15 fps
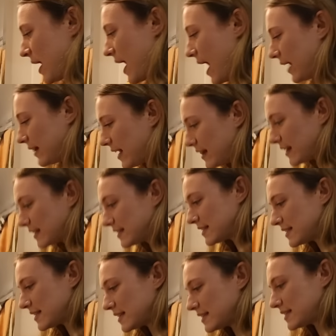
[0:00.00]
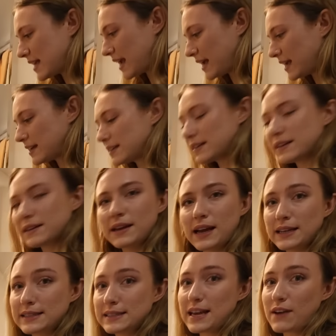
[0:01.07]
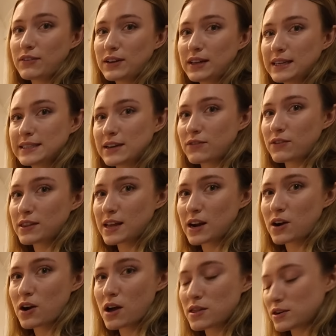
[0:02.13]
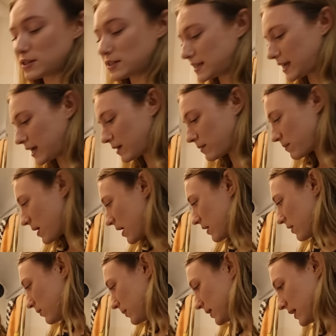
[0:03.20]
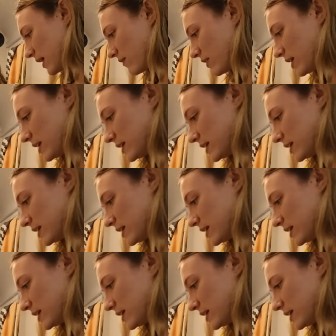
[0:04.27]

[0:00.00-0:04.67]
And then this is the sink. It's definitely different than our other sink, but we love it.